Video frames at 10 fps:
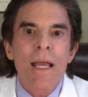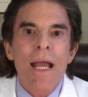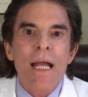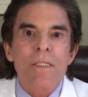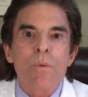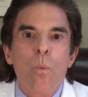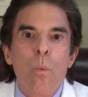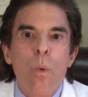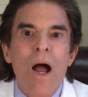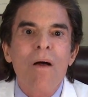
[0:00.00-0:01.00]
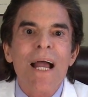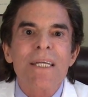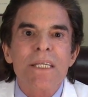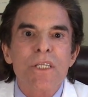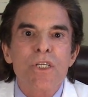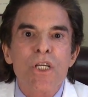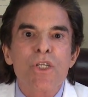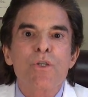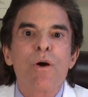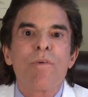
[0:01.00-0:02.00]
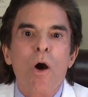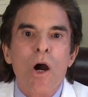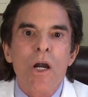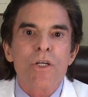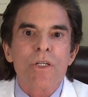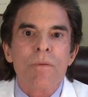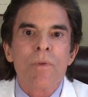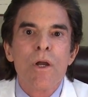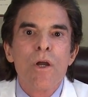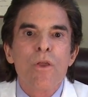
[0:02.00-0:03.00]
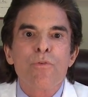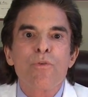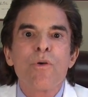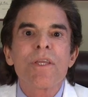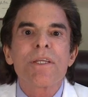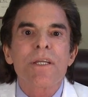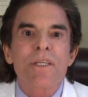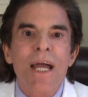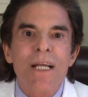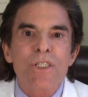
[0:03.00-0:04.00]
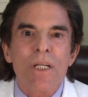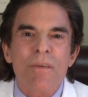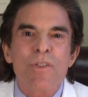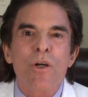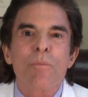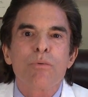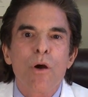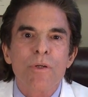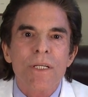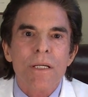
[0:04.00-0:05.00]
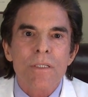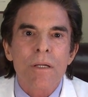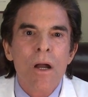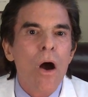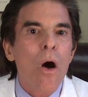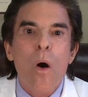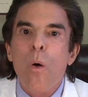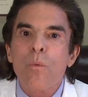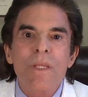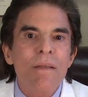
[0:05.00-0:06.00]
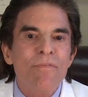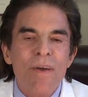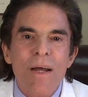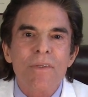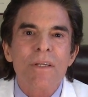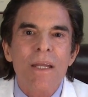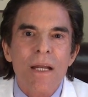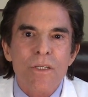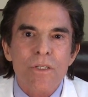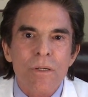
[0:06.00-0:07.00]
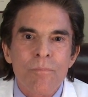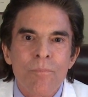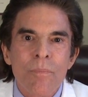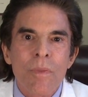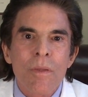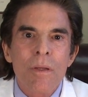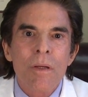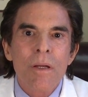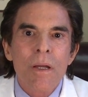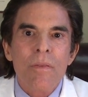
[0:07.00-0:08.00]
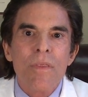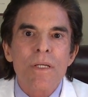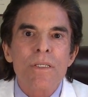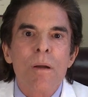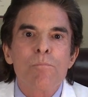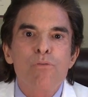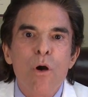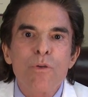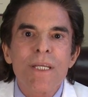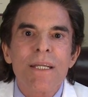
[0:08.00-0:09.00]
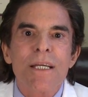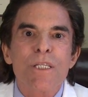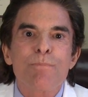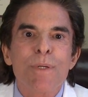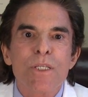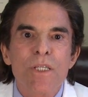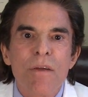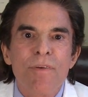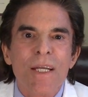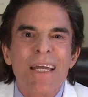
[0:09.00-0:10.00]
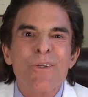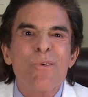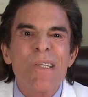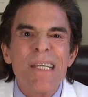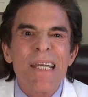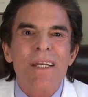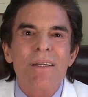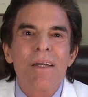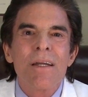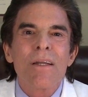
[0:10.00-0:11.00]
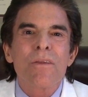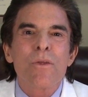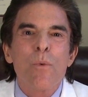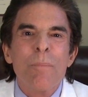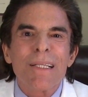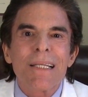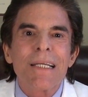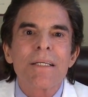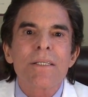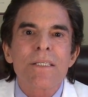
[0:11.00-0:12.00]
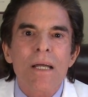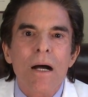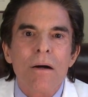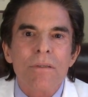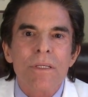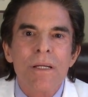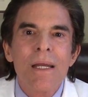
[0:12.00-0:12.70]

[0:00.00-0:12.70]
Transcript: as well as the tissue of origin through the detection of certain proteins only found in cancer. This protein is specific and unique to malignant cells.